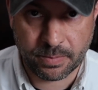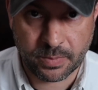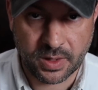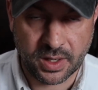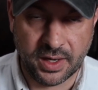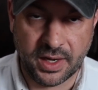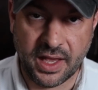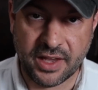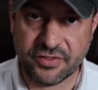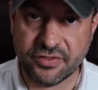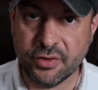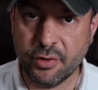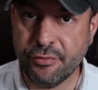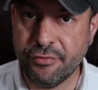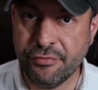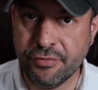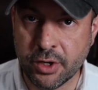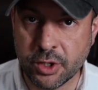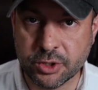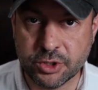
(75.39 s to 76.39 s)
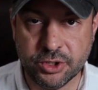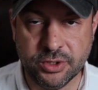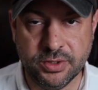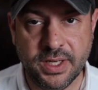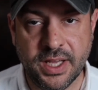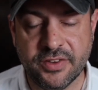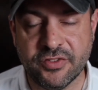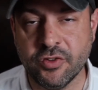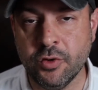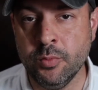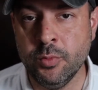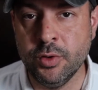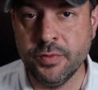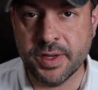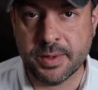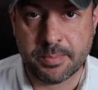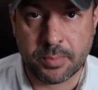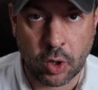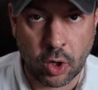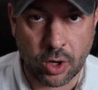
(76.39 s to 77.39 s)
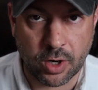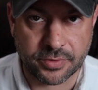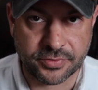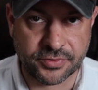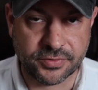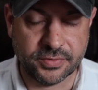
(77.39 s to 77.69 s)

It has no function, has no moving parts.